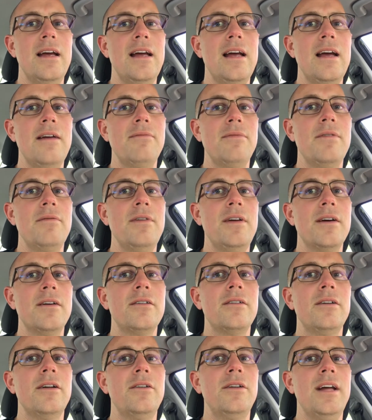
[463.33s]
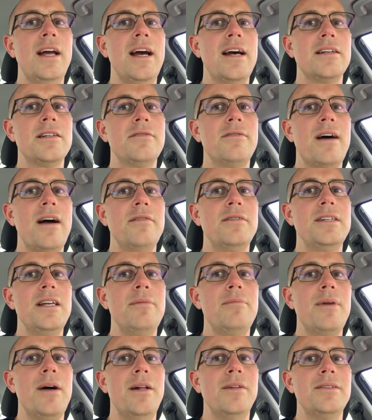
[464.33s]
If the vehicle only has 5
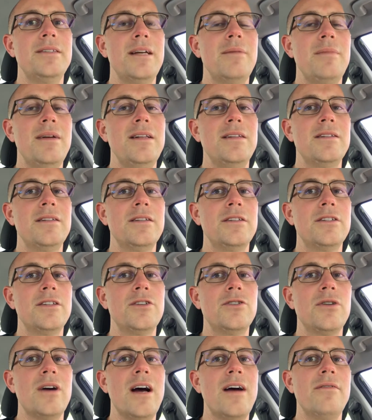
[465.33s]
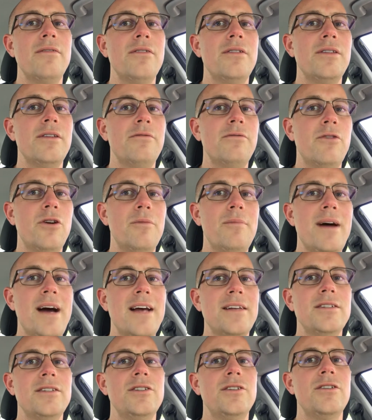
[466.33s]
seatbelts, that means it's the driver and the 4
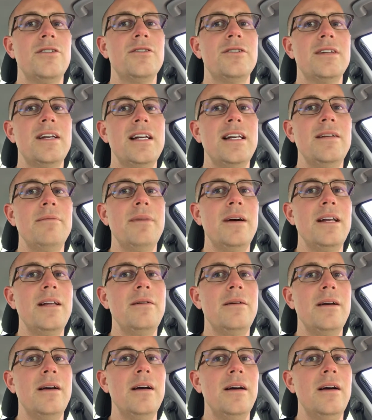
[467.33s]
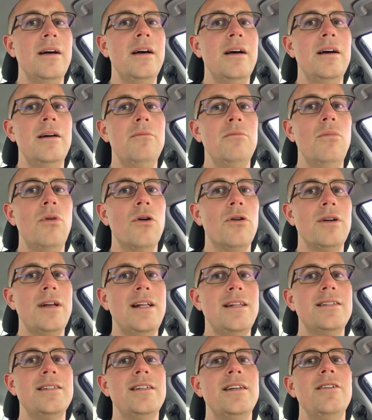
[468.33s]
passengers. Anybody more
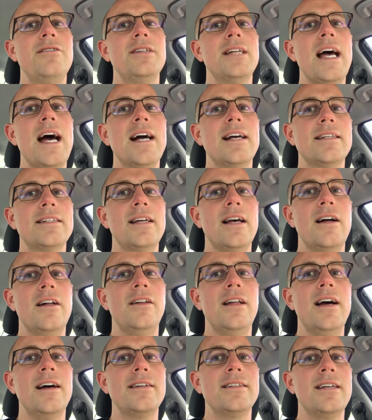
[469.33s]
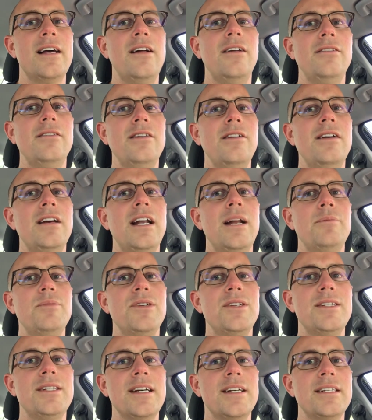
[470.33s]
needs to use XL. XL, you get up
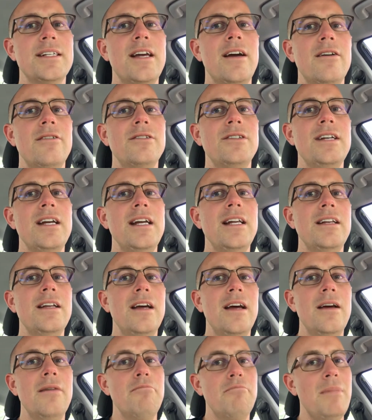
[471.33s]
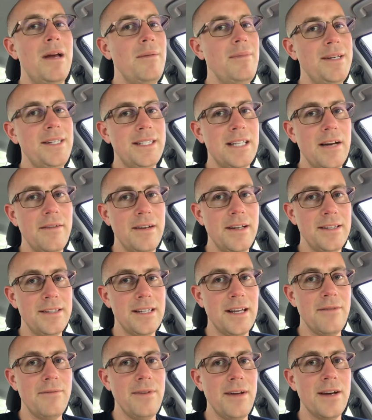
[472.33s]
to 6 guaranteed, maybe 7 in
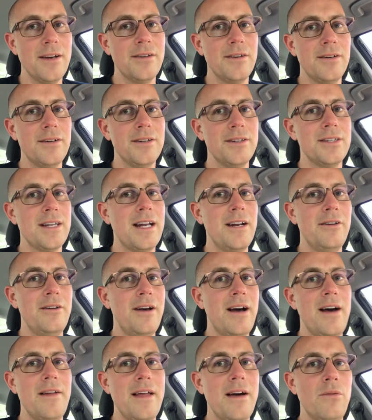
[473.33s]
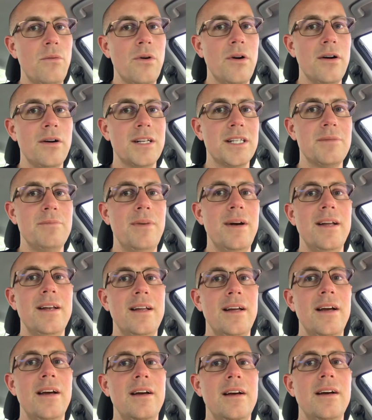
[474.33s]
some vehicles. I don't know how that works, but
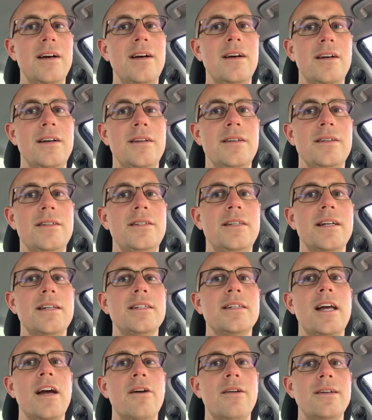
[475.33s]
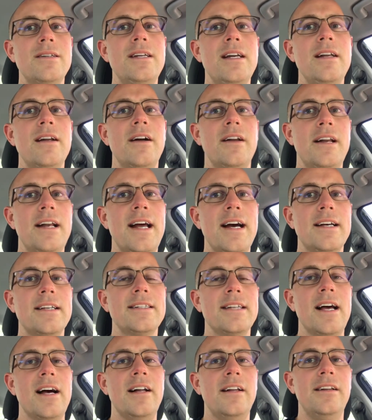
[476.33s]
6 guaranteed on an
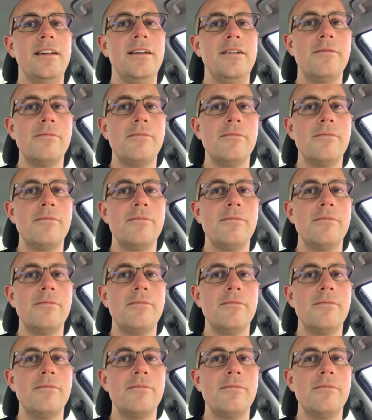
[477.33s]
XL.